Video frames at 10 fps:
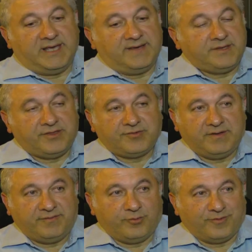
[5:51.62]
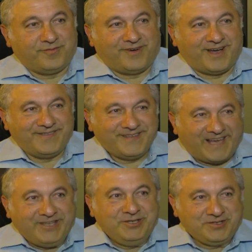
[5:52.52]
After 3 or 4 or 5,
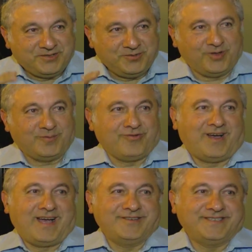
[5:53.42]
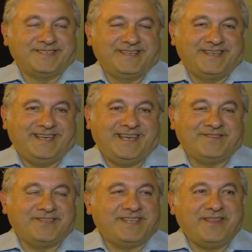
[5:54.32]
you saw the progress.
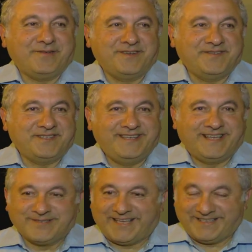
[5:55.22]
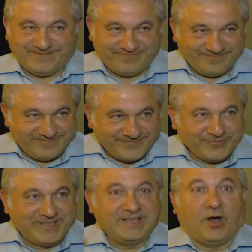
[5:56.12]
After 10 or 15, I was like
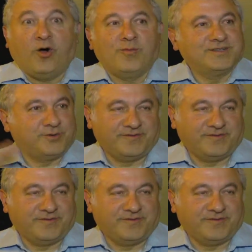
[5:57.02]
really almost